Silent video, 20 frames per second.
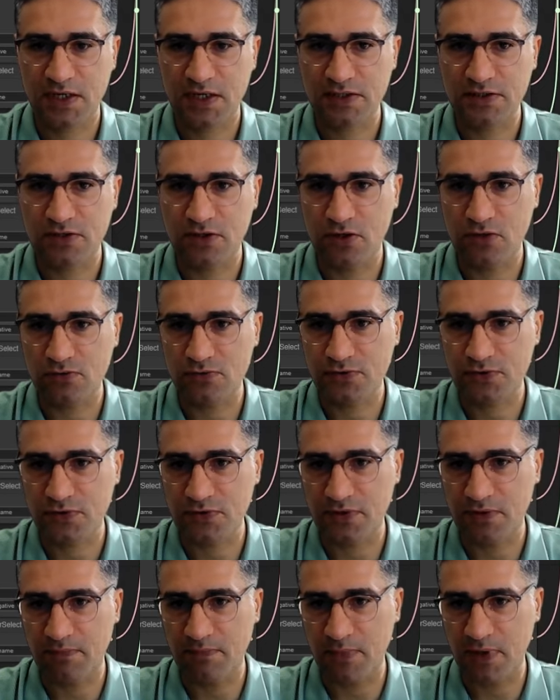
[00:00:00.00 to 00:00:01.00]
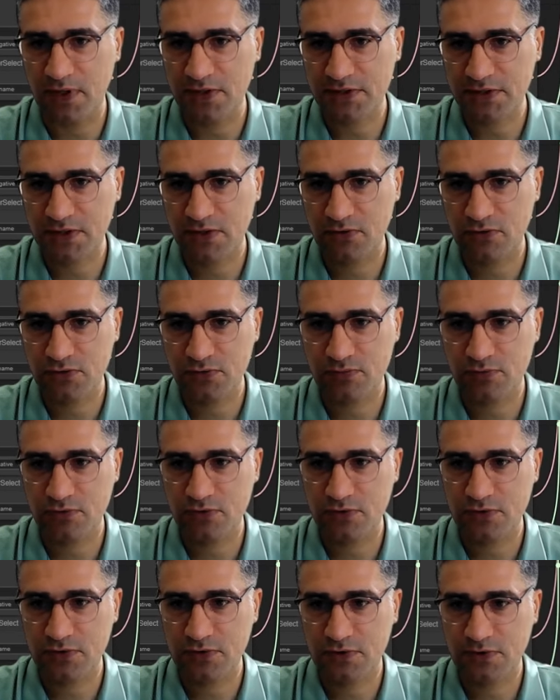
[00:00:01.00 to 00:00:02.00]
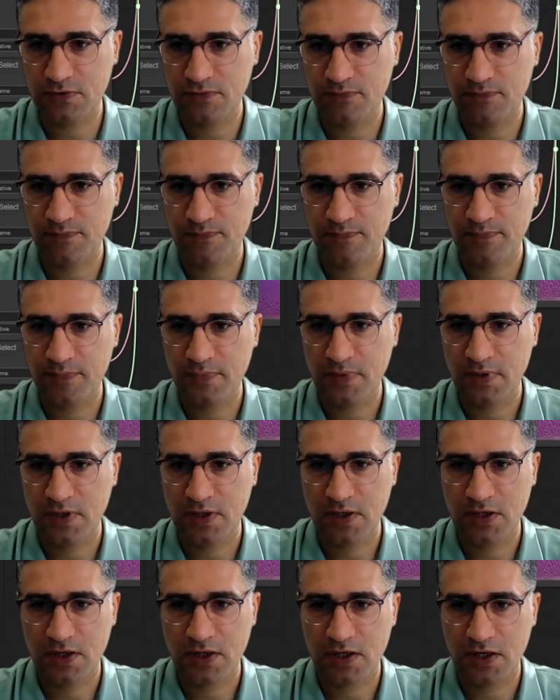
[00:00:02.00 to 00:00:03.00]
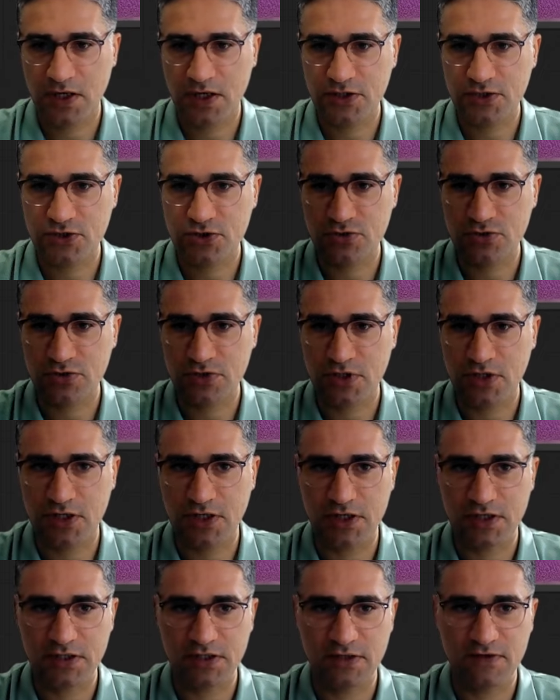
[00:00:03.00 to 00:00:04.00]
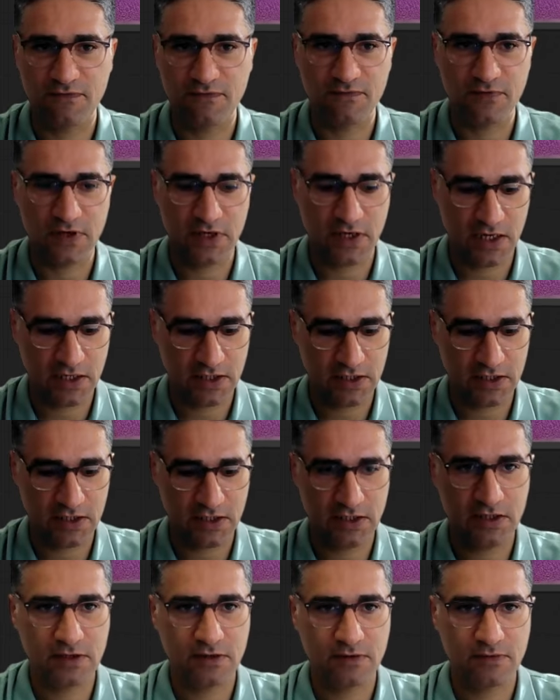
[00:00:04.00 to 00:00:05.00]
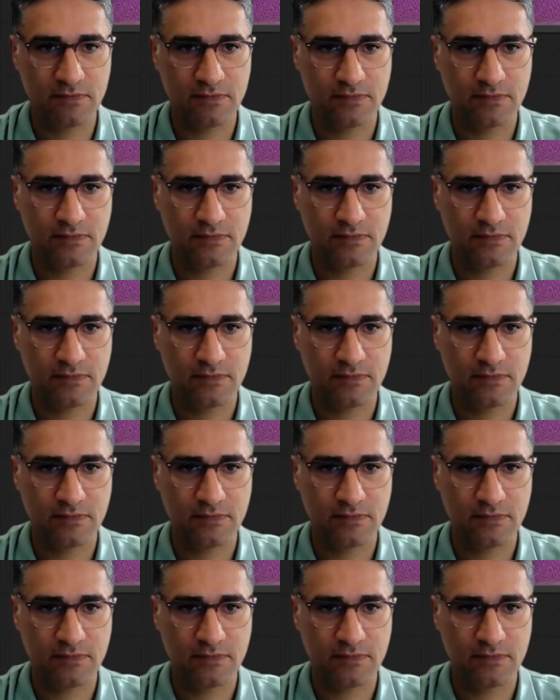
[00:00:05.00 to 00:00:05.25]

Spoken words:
and also the mask output. I should connect the VAE.